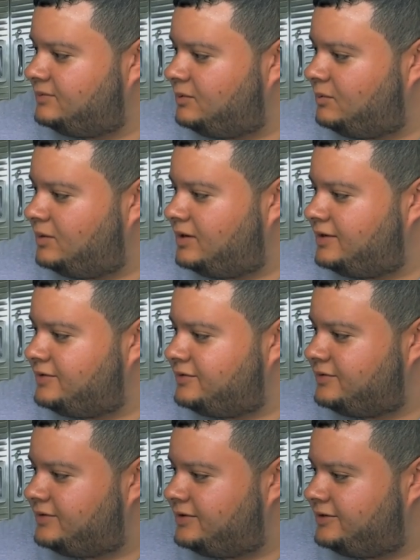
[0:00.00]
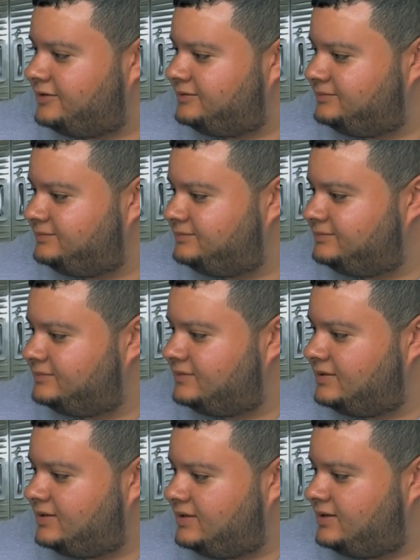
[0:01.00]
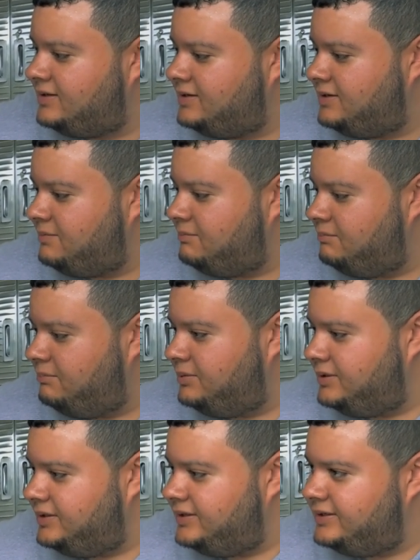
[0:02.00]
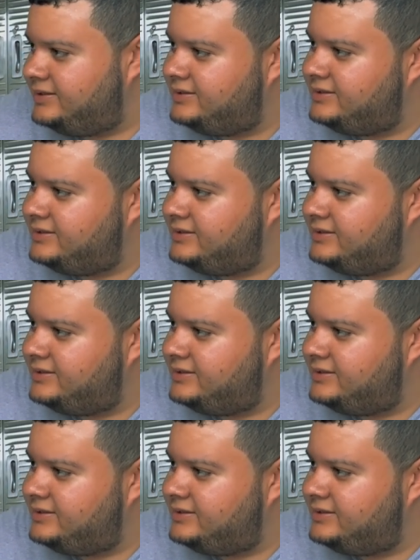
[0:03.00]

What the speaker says: why they're there, but